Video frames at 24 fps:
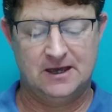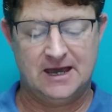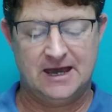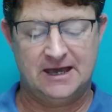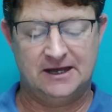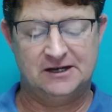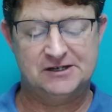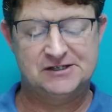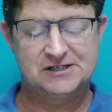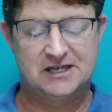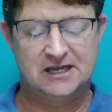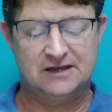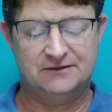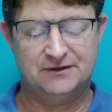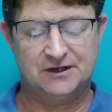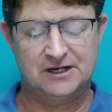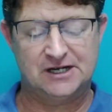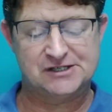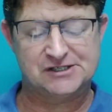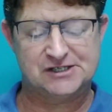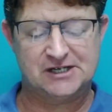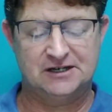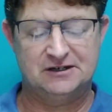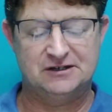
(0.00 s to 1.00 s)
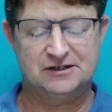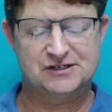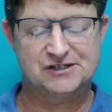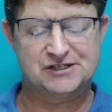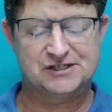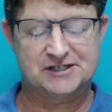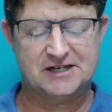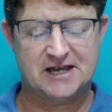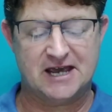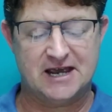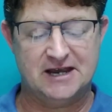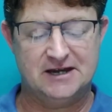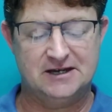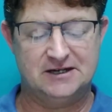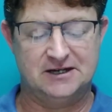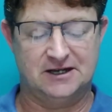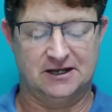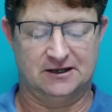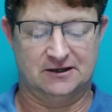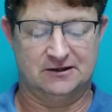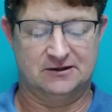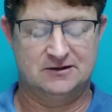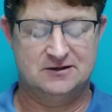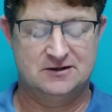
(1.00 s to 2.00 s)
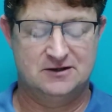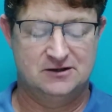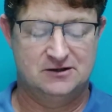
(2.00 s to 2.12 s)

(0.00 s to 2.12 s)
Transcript: and has given us understanding,